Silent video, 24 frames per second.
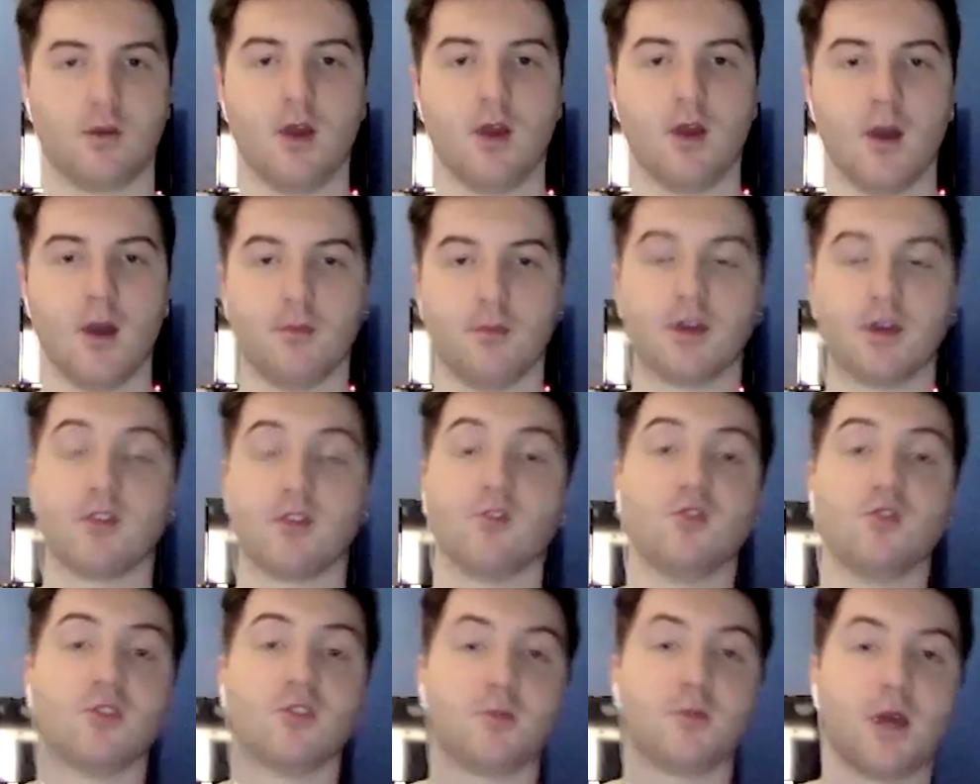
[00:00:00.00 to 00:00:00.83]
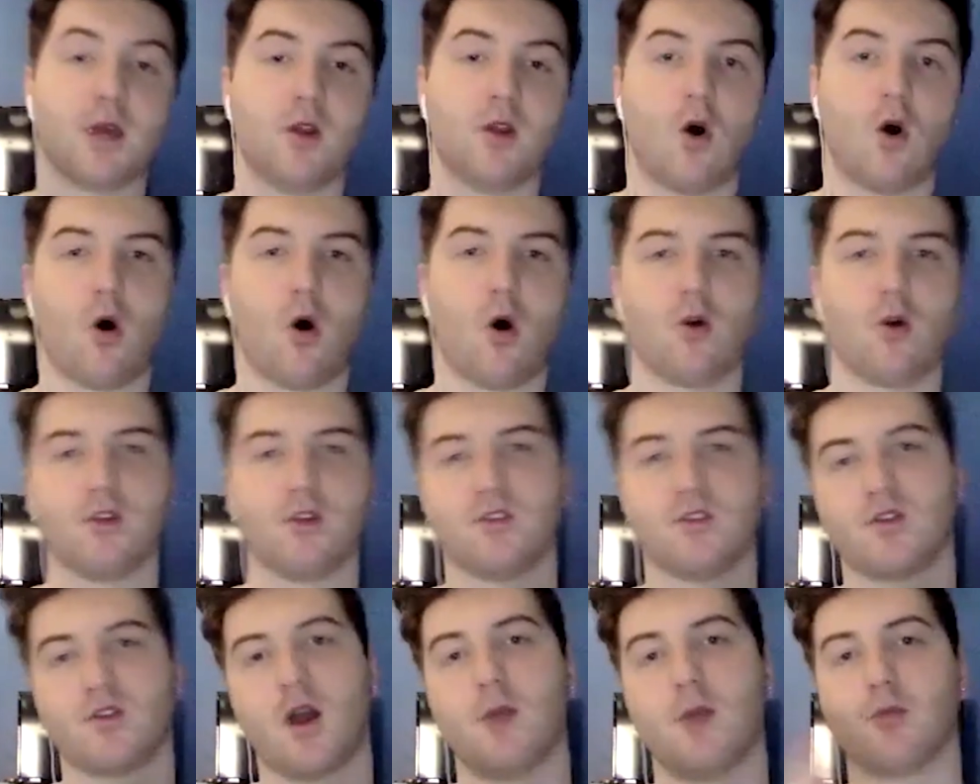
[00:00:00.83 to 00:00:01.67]
because you spent all
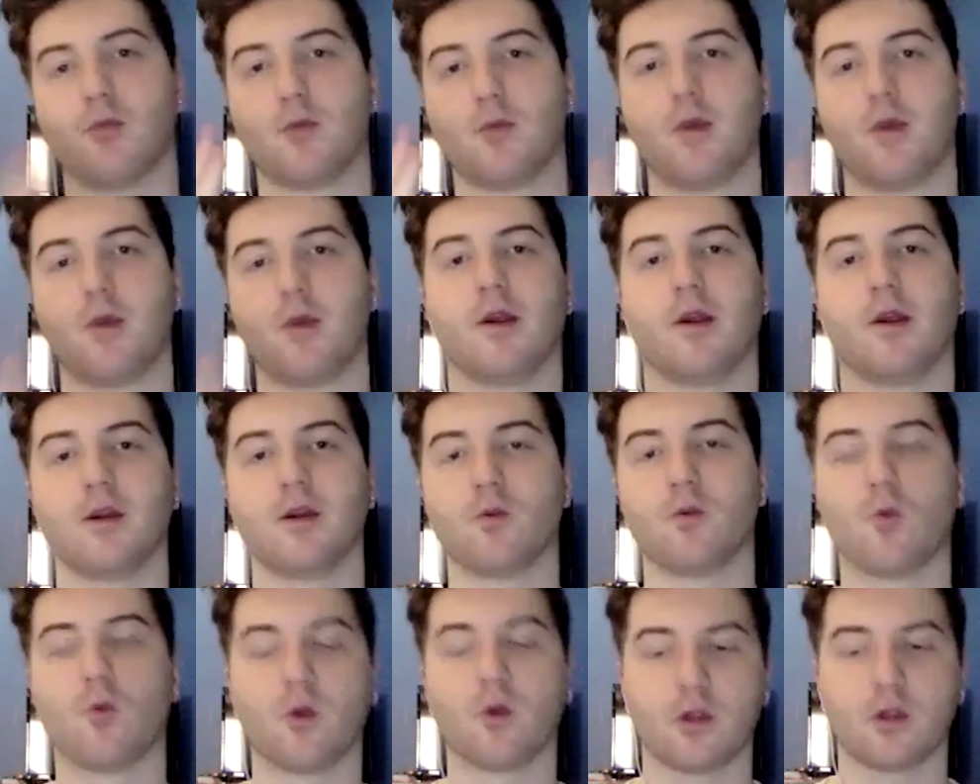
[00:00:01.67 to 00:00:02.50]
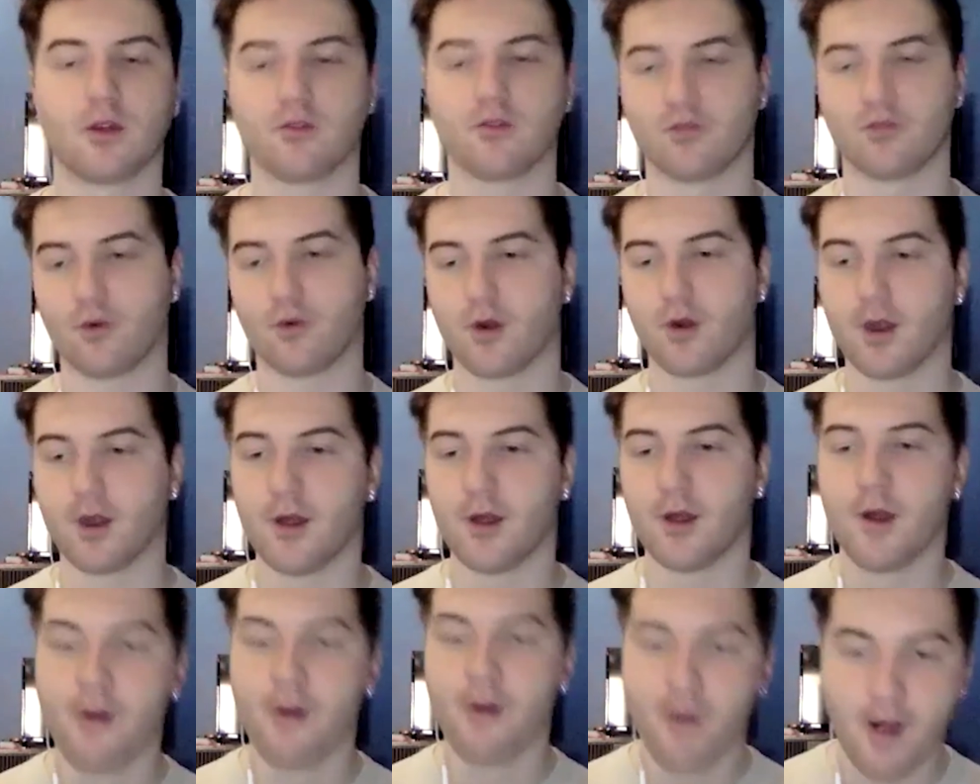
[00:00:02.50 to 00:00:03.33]
this time preparing and working for it.
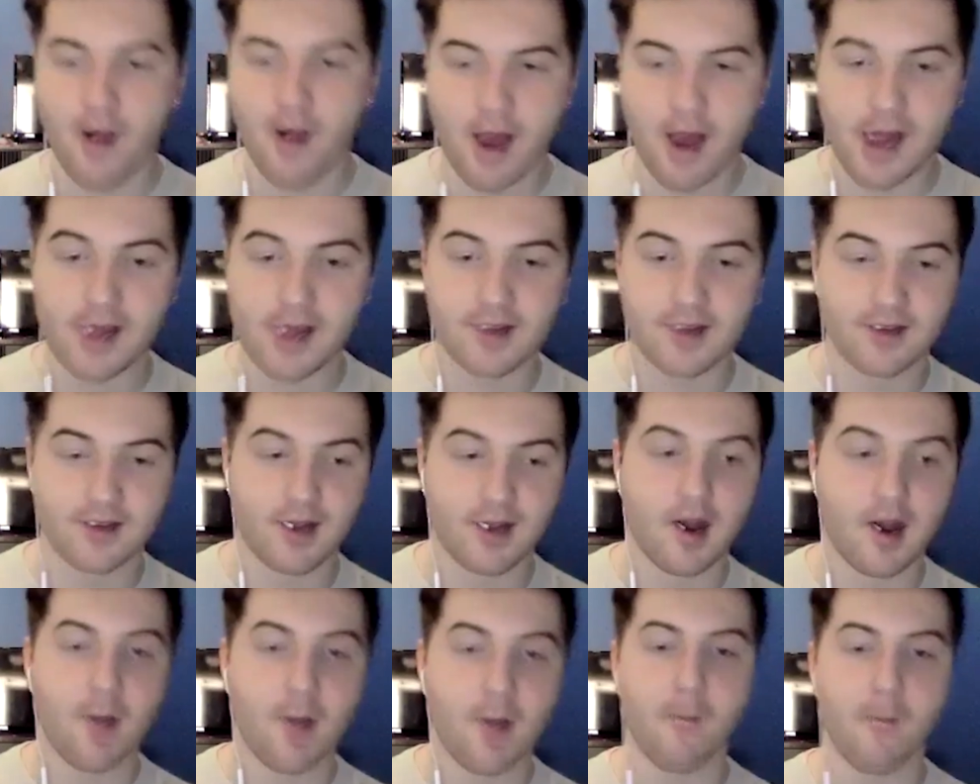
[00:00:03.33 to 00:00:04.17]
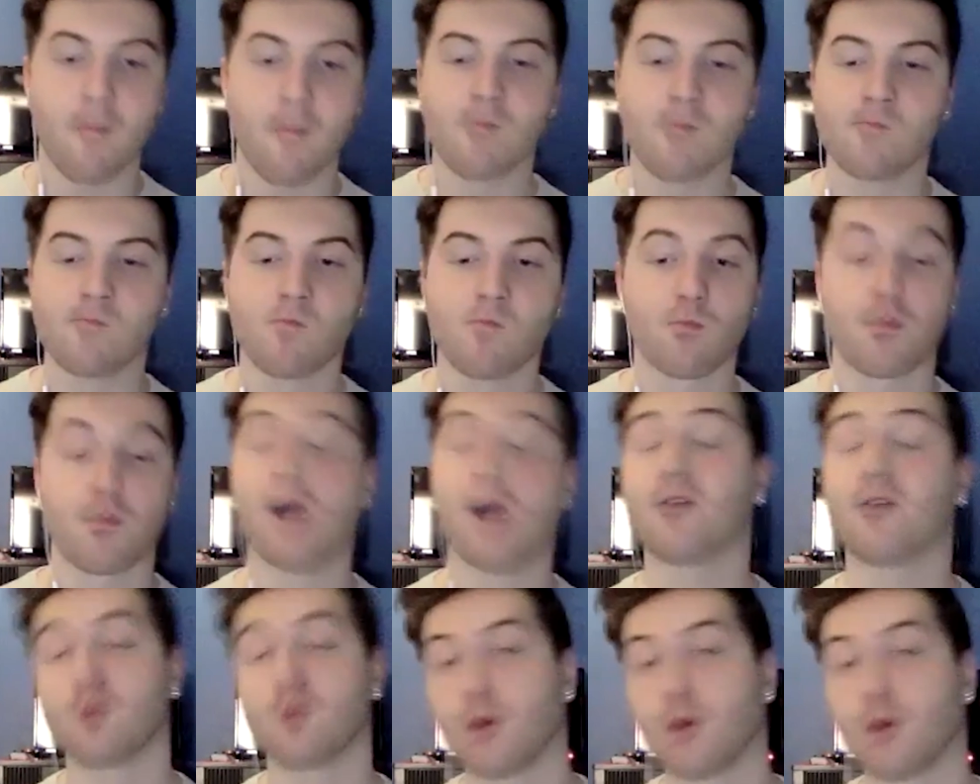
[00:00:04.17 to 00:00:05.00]
And
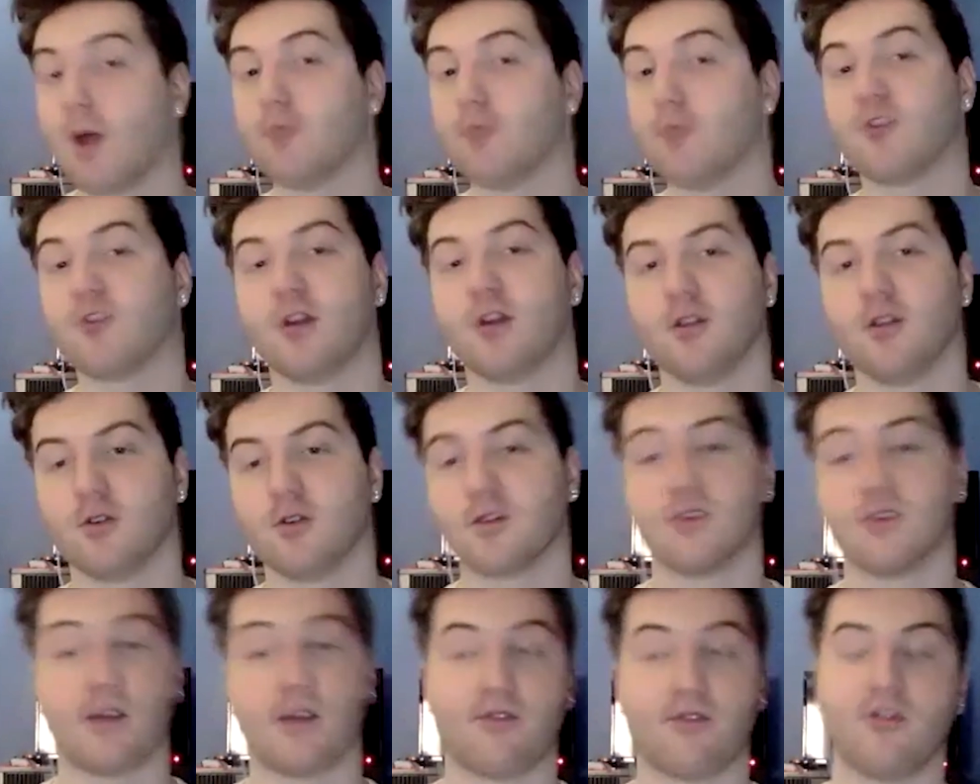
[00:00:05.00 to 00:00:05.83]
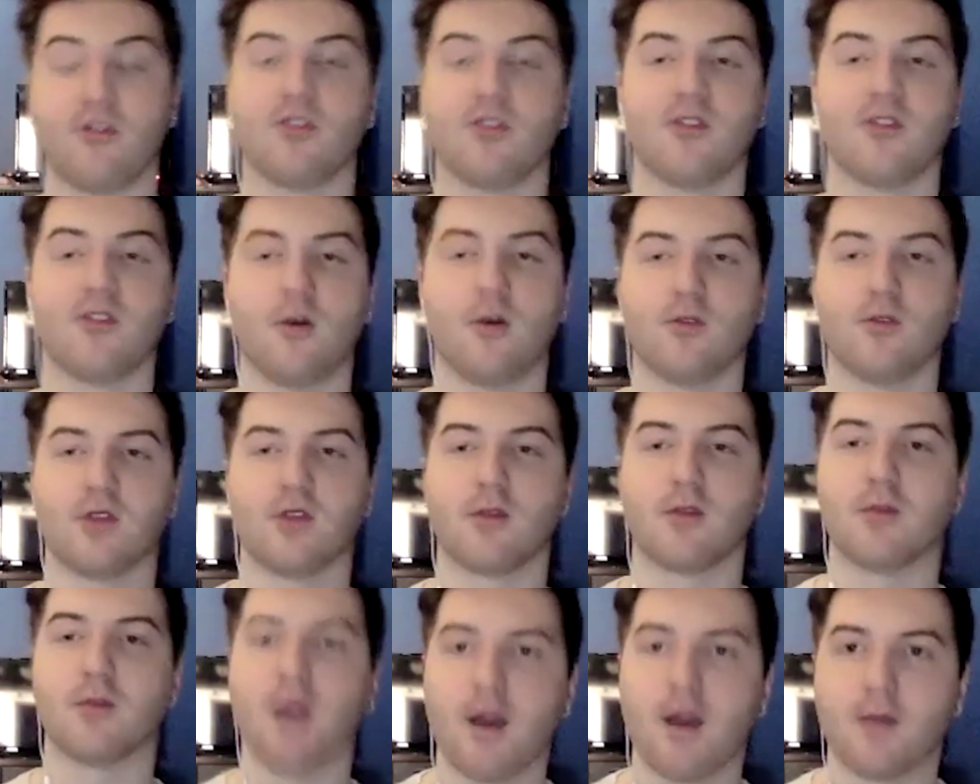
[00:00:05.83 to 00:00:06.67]
that's what I'm trying to do, because at first I was
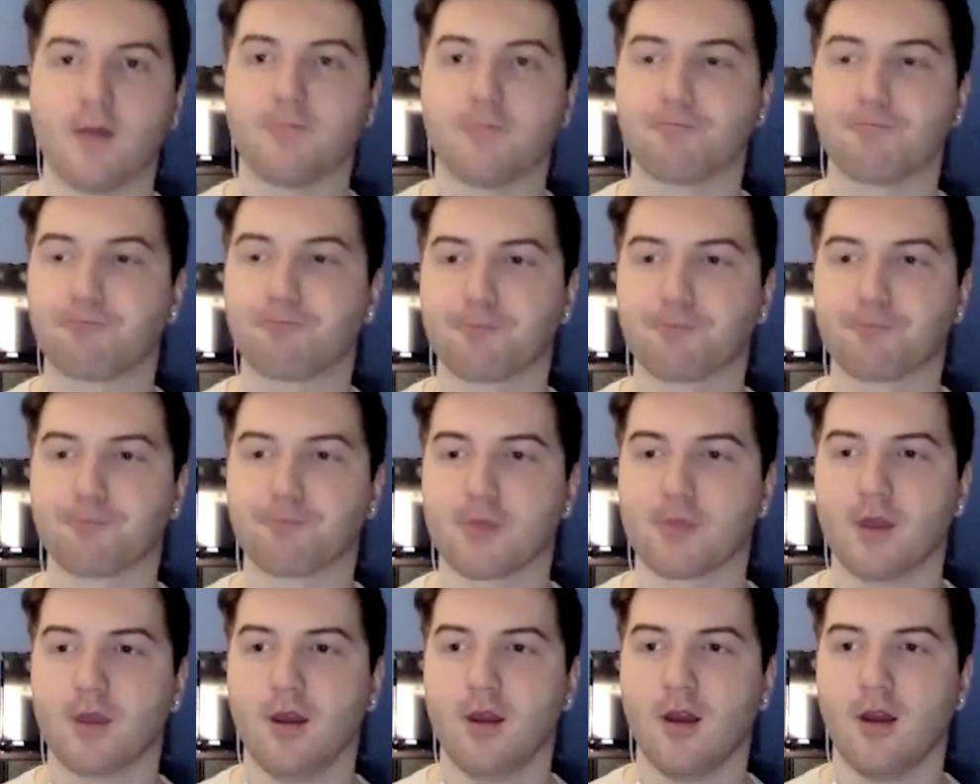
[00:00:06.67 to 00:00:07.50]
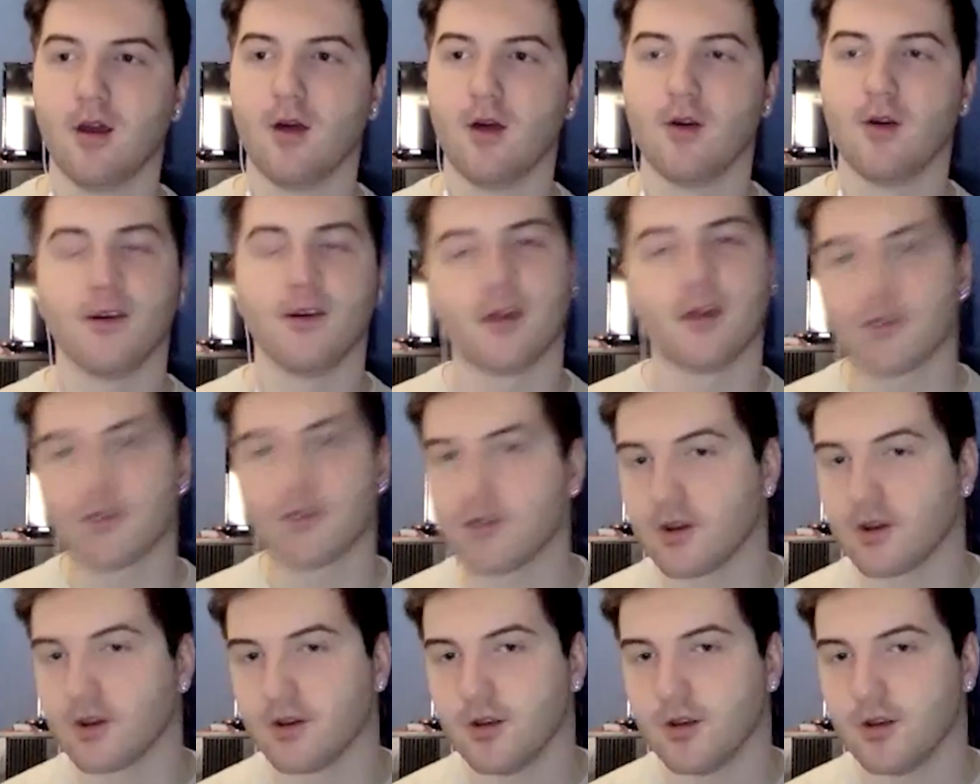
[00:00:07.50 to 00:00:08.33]
like, man, there ain't nothing
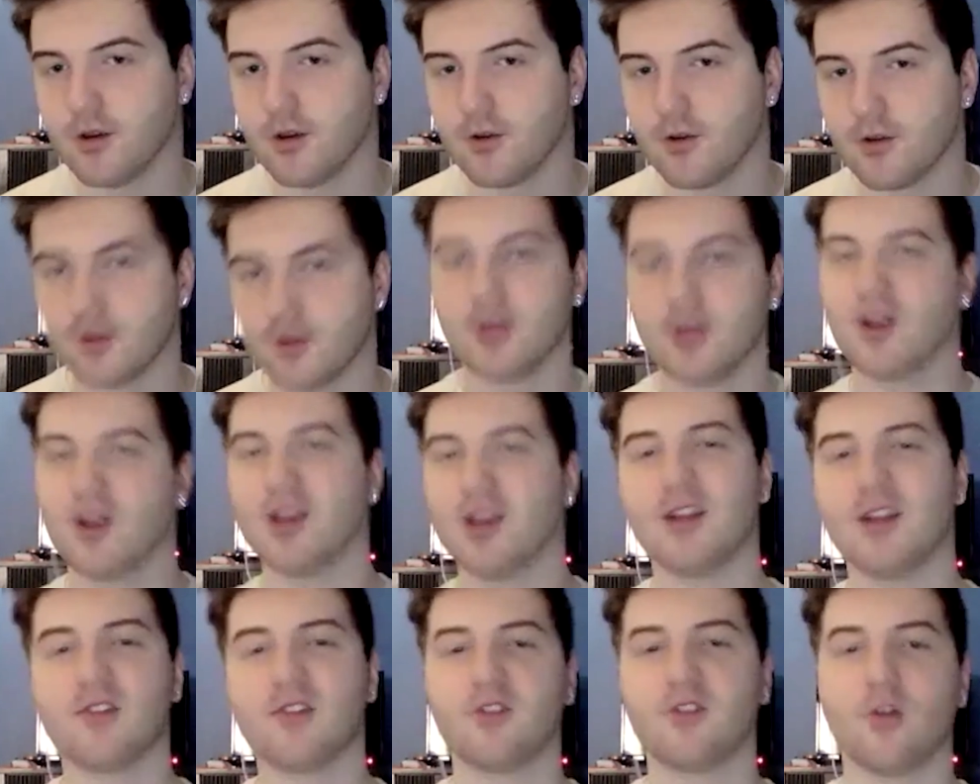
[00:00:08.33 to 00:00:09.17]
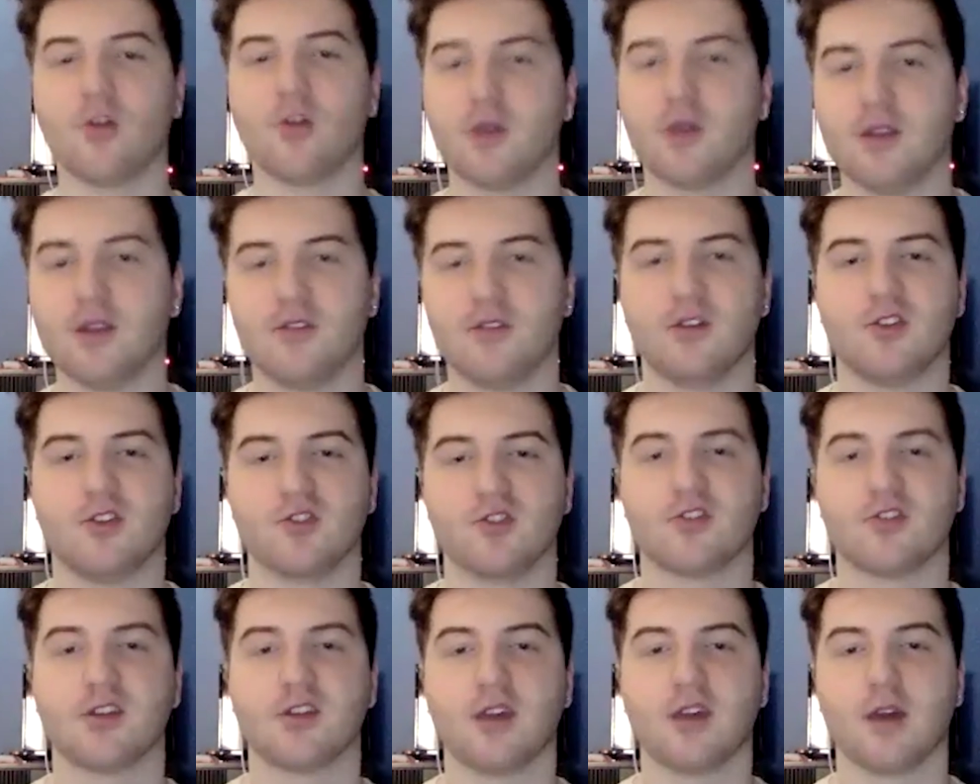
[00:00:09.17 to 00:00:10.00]
to do, and it's so easy
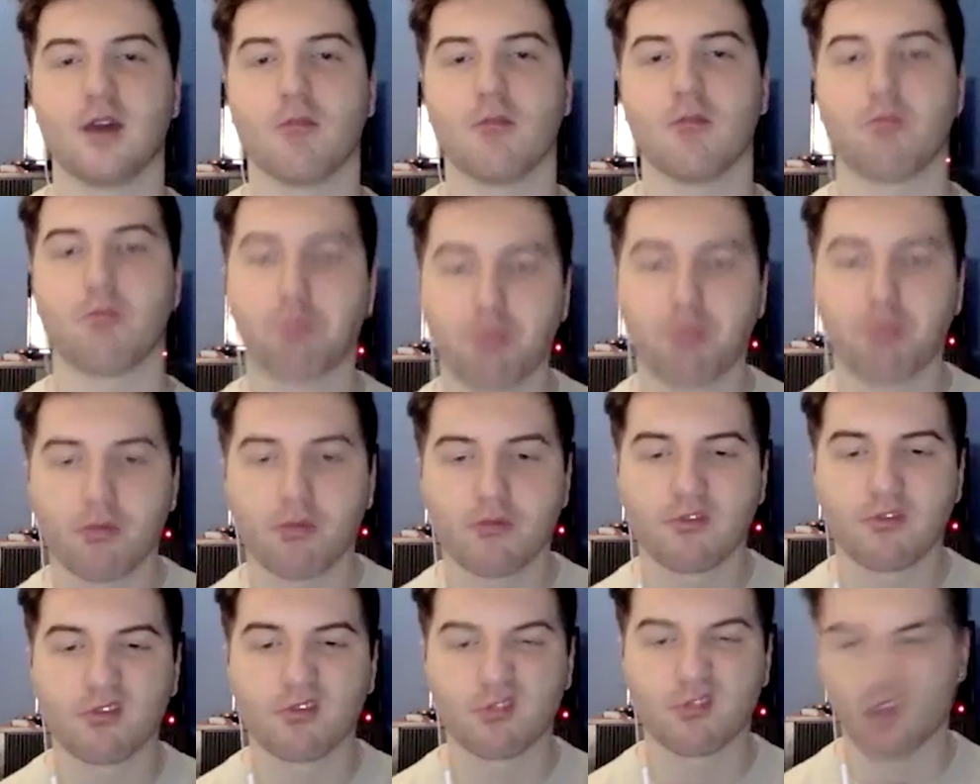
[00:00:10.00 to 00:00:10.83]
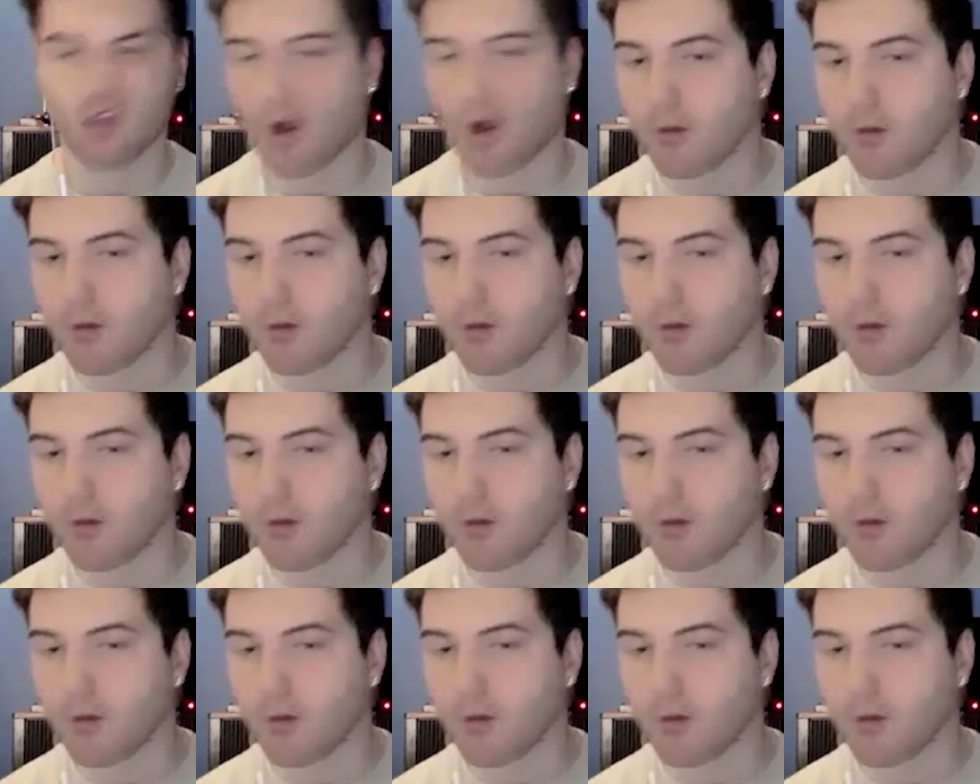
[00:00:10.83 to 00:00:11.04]
just to get slumped.